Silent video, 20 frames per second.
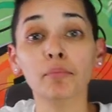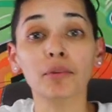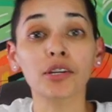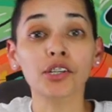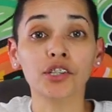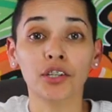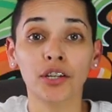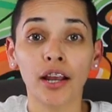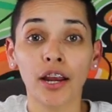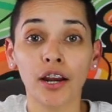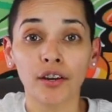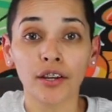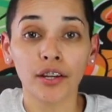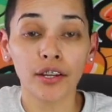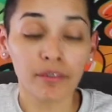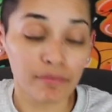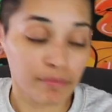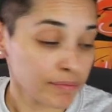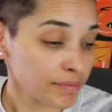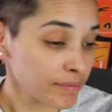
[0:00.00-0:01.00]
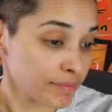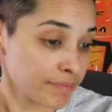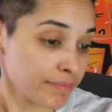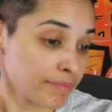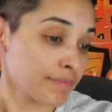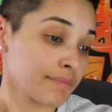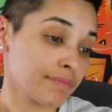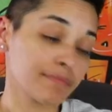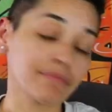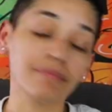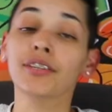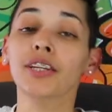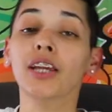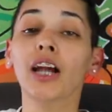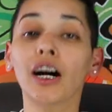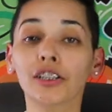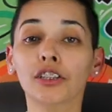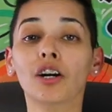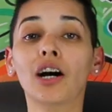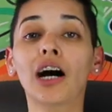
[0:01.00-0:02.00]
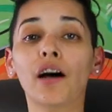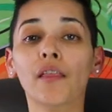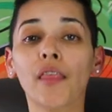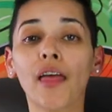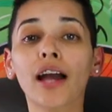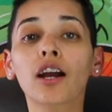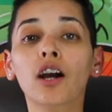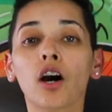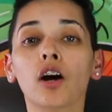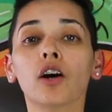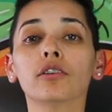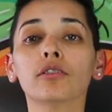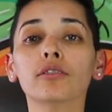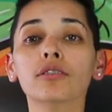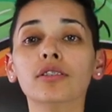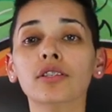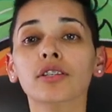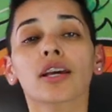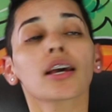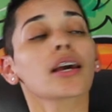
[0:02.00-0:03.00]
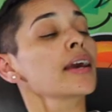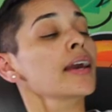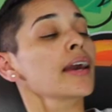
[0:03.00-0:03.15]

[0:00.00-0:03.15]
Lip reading: missionary. Y'all know how that goes.